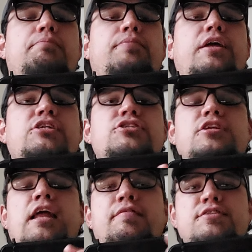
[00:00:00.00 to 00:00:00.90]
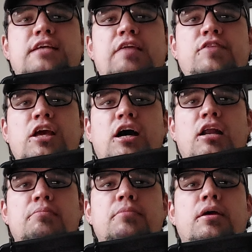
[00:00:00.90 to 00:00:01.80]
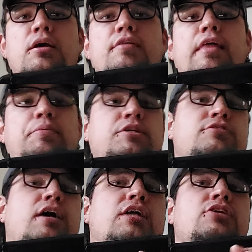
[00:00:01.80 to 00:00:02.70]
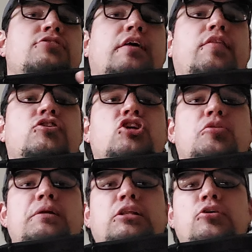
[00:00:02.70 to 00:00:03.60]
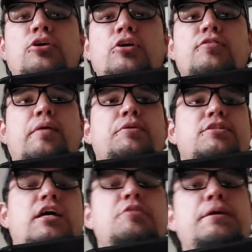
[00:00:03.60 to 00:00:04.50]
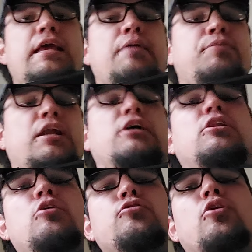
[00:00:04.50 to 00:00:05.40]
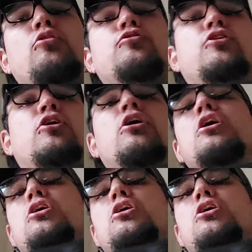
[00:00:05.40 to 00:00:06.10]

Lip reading: they just didn't have a safety on them. They were designed just like the German Lugers. They were designed to be kept in a closed holster.